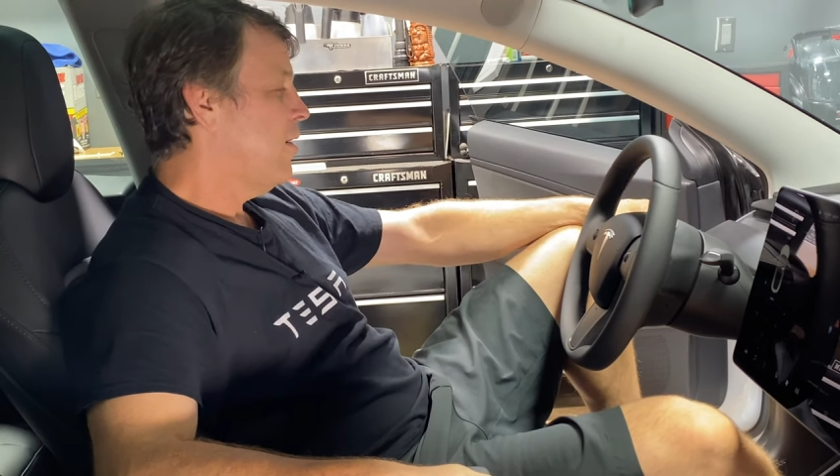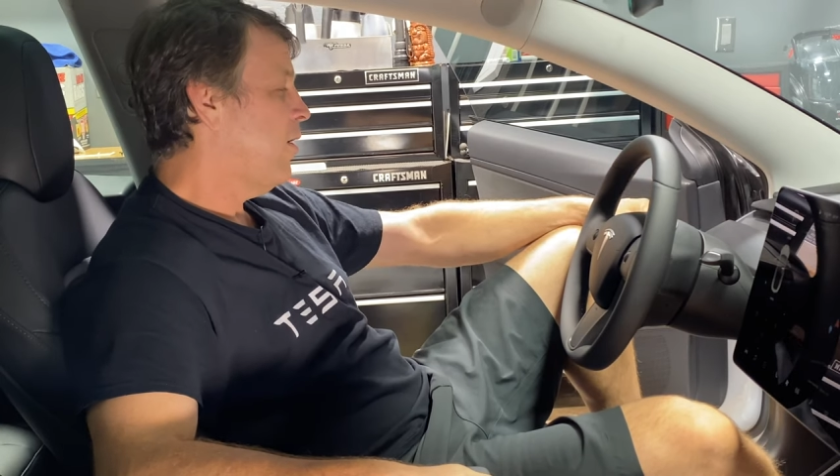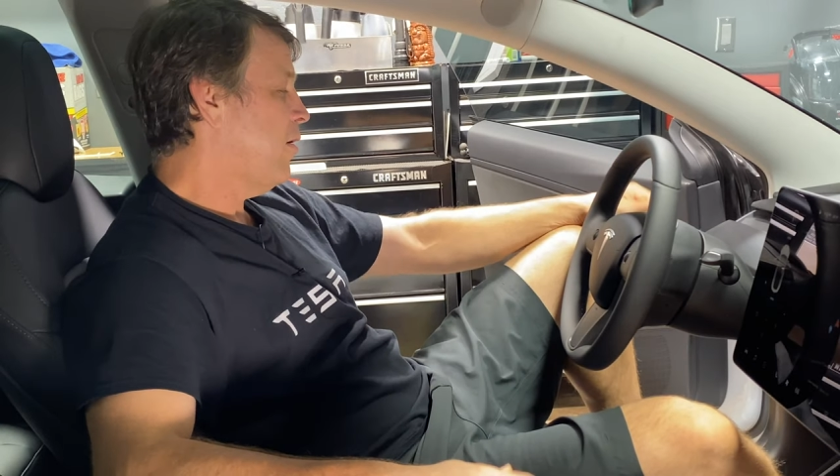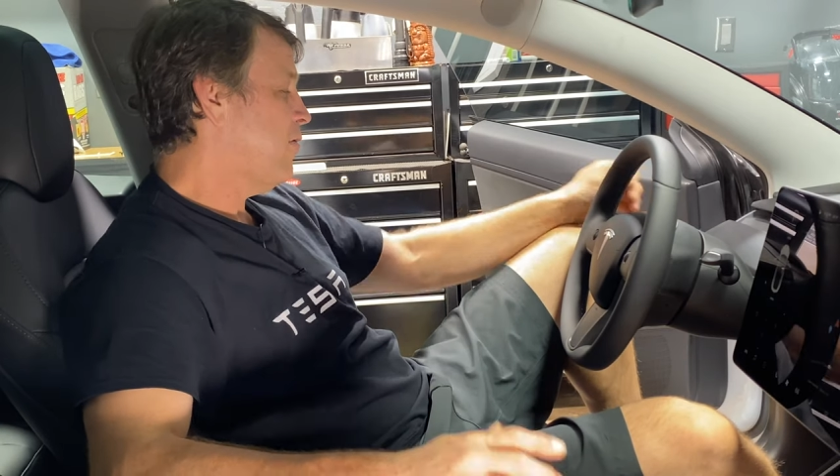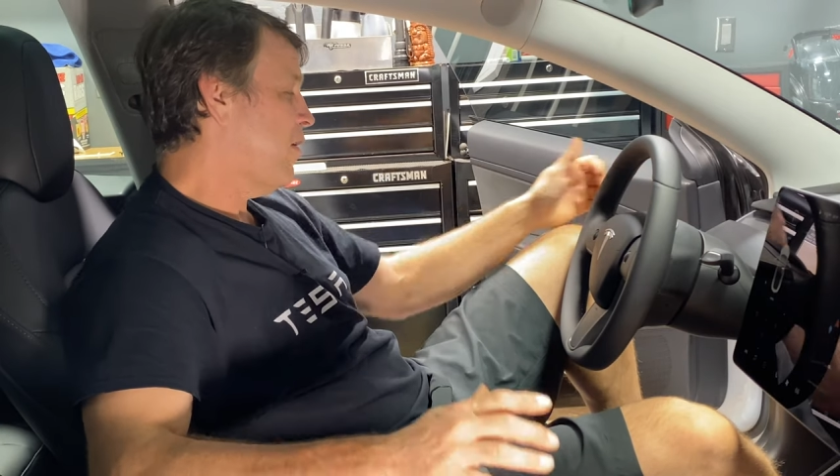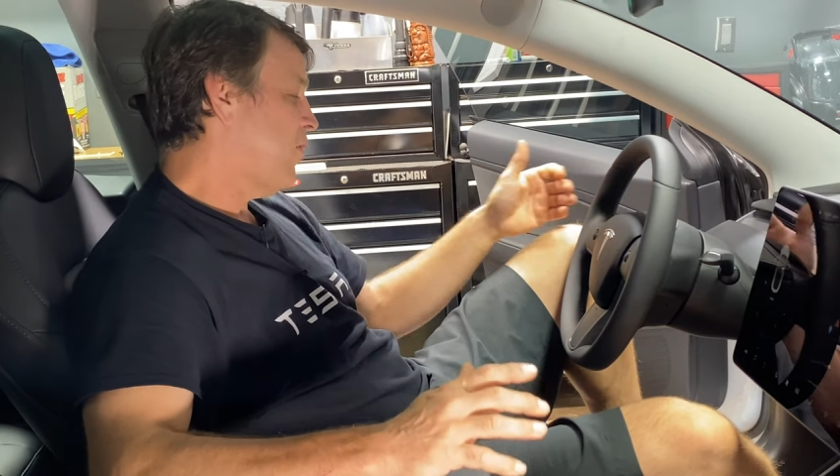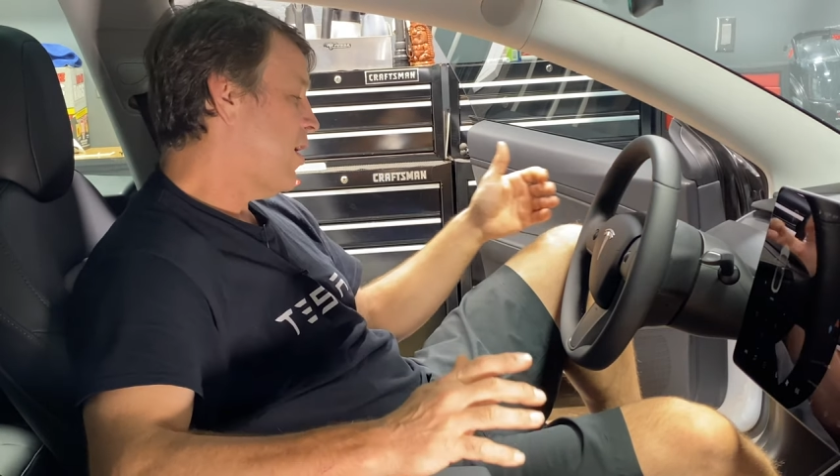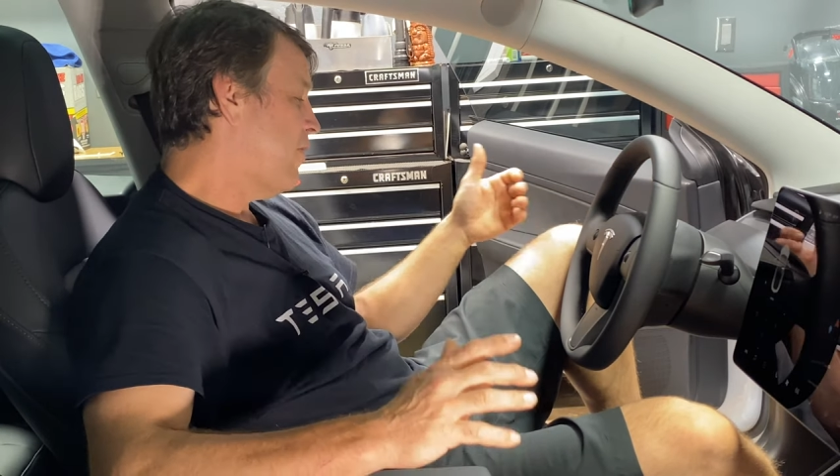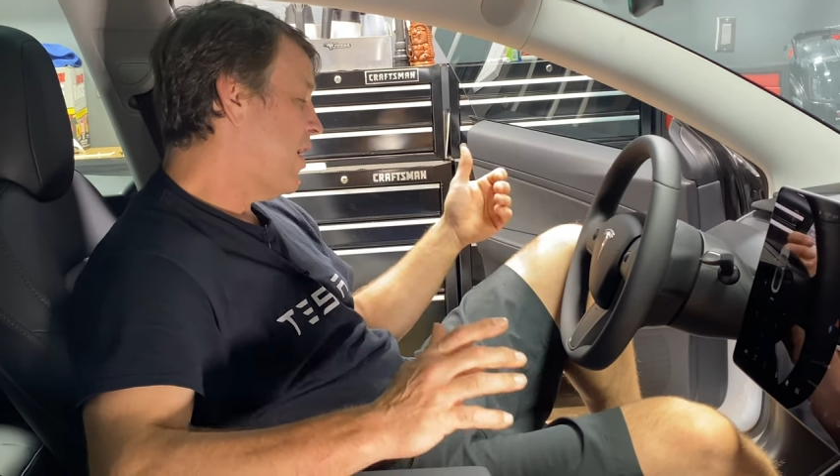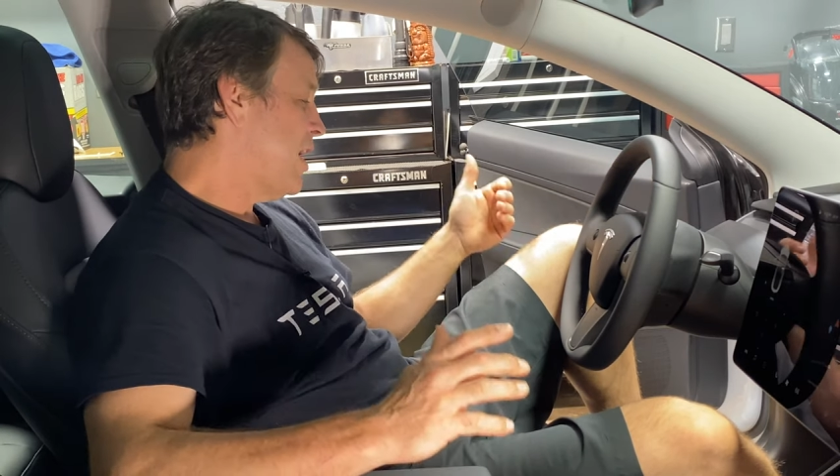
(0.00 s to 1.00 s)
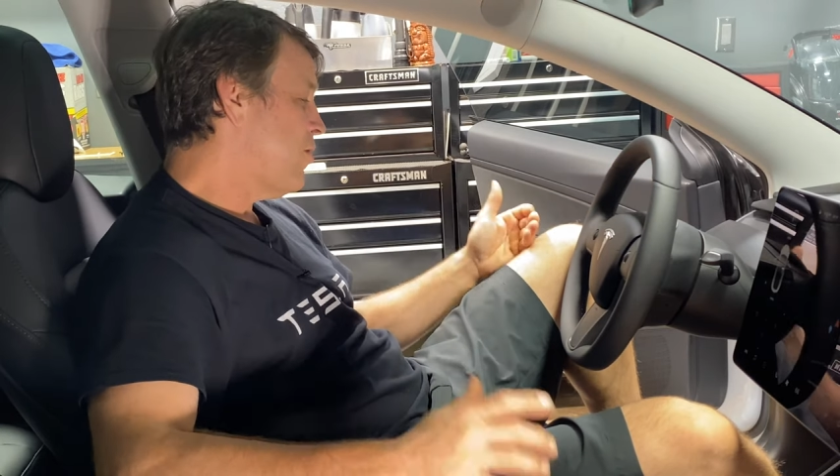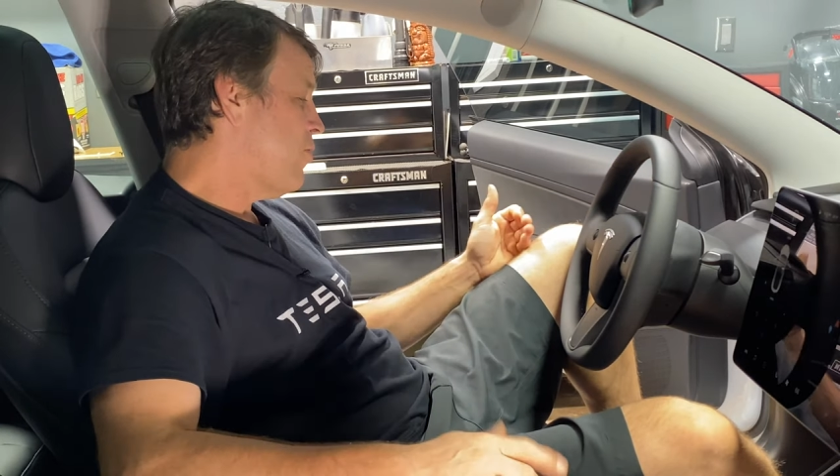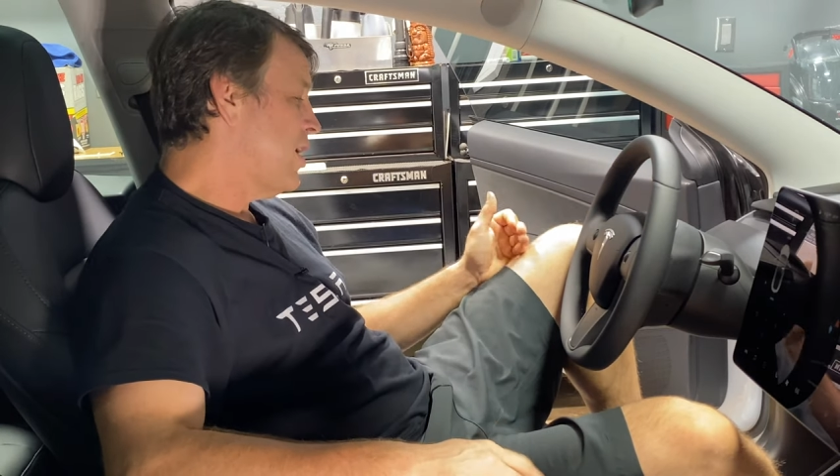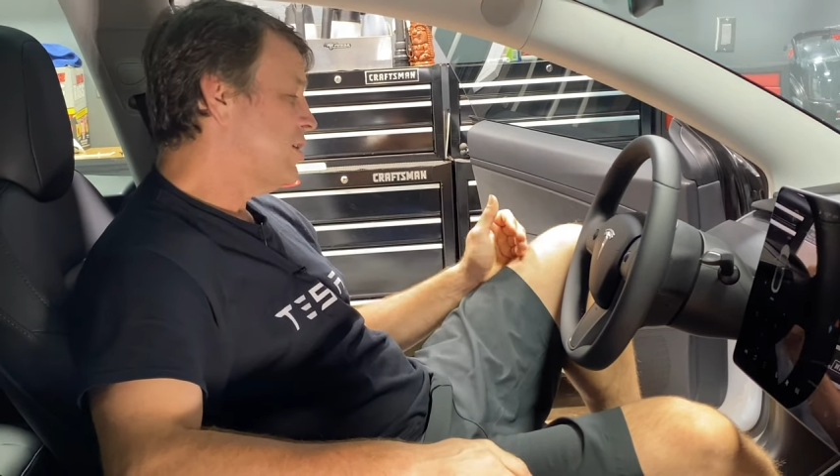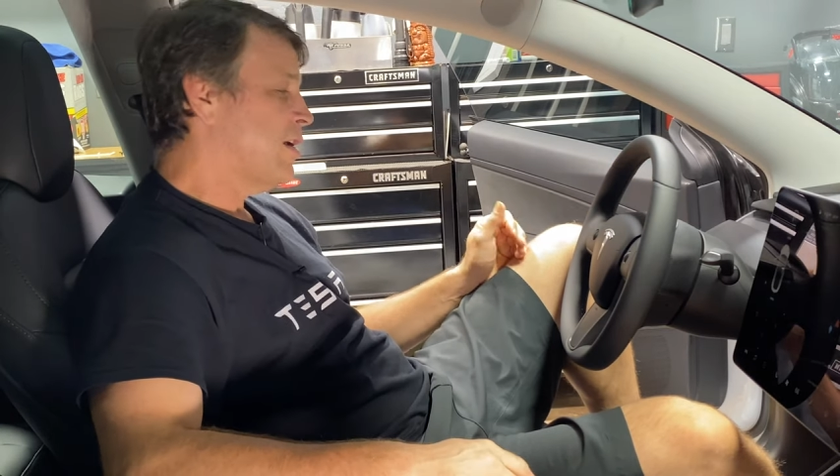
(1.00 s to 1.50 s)
Also, if you have any
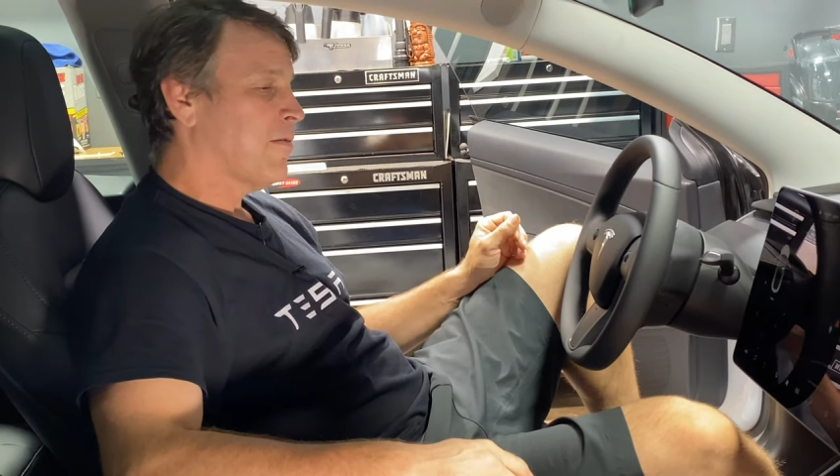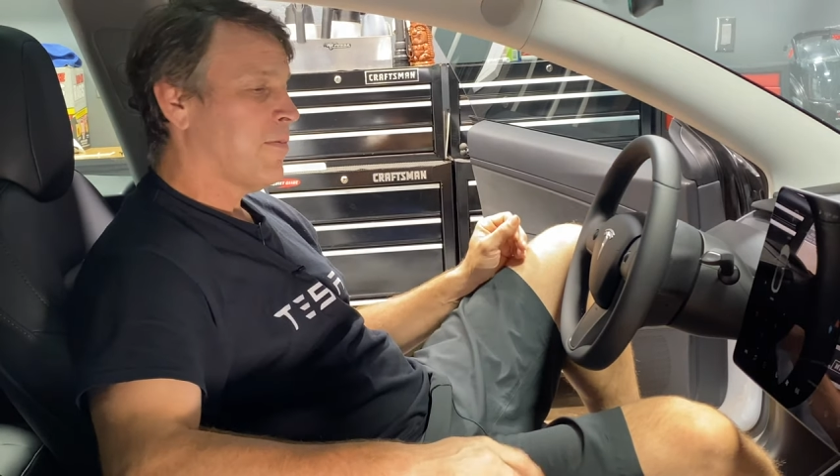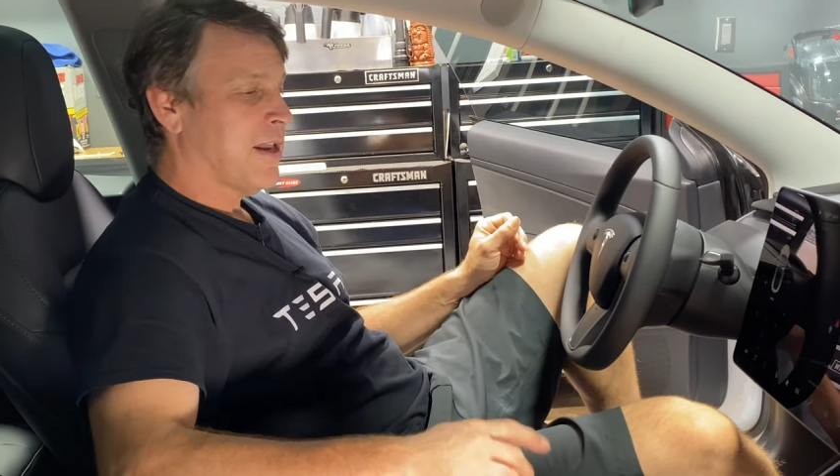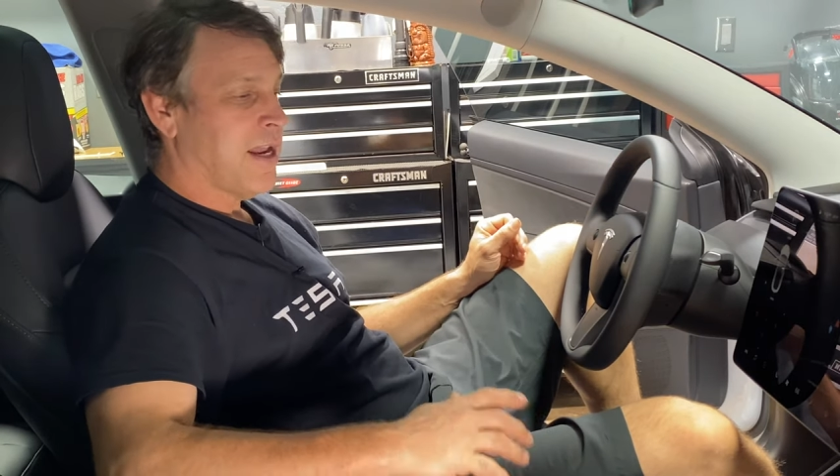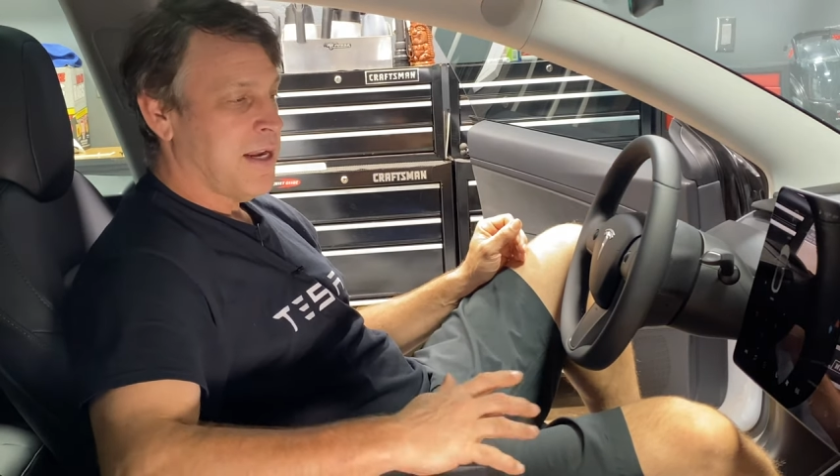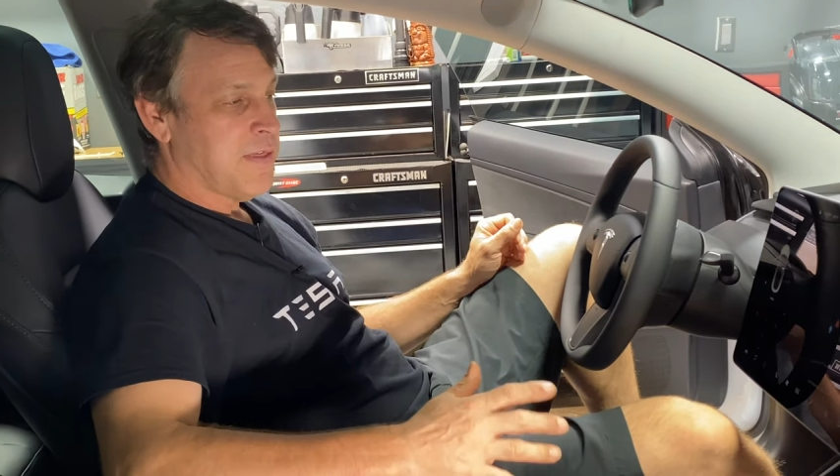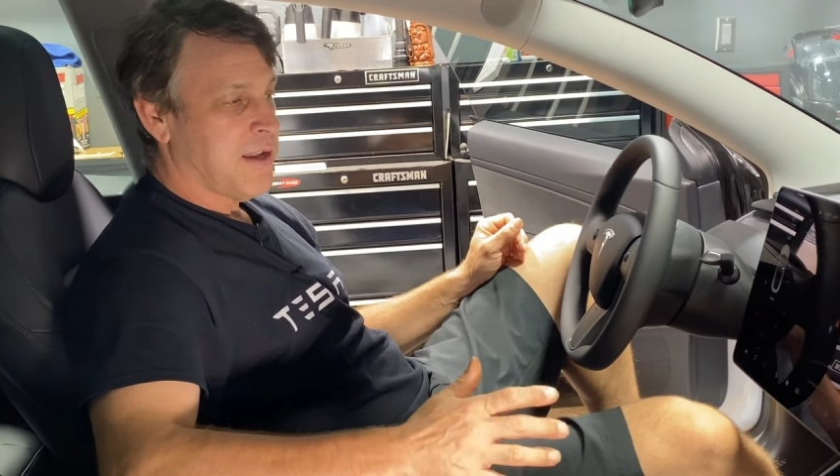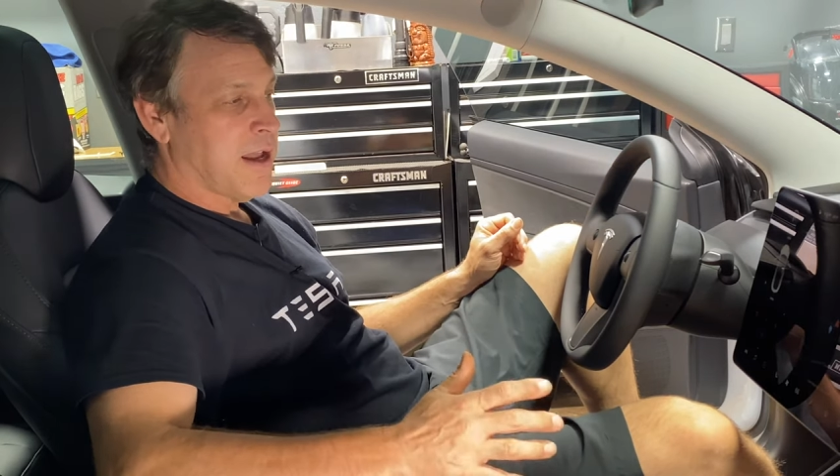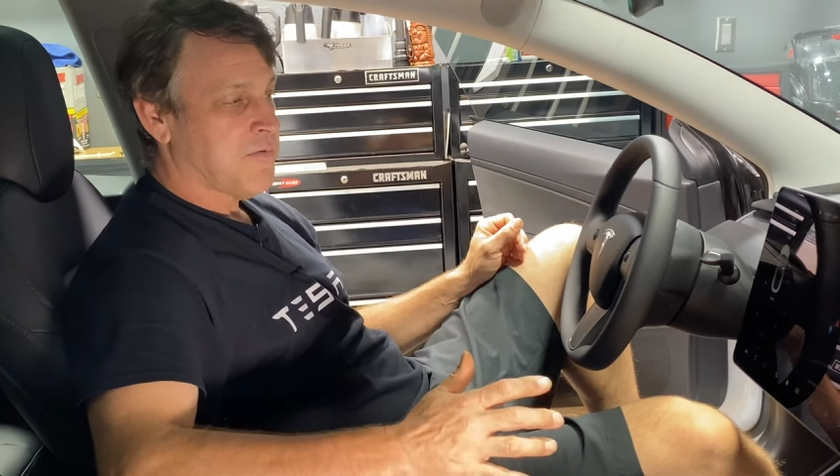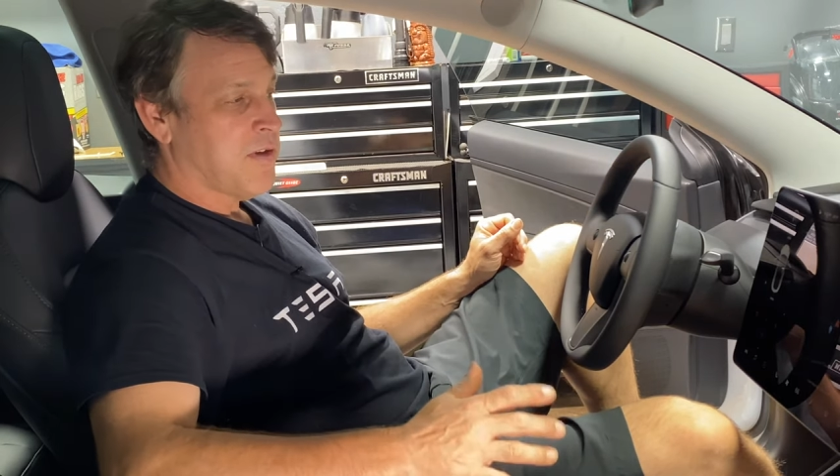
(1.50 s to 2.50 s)
questions about anything I've